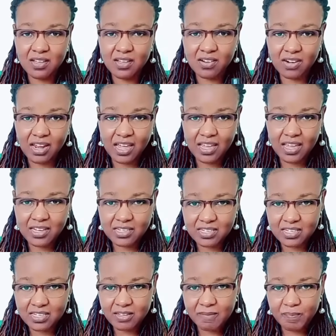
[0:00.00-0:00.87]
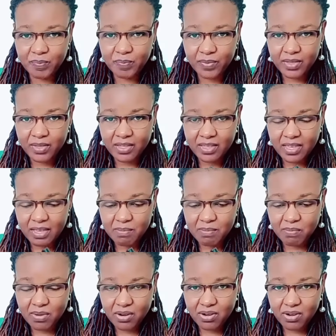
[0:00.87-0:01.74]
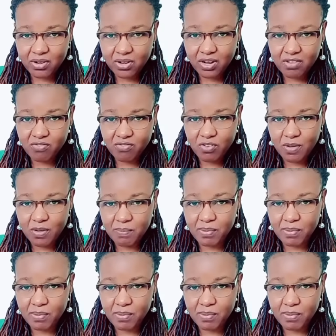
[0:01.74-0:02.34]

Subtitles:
a paragraph per each prompt.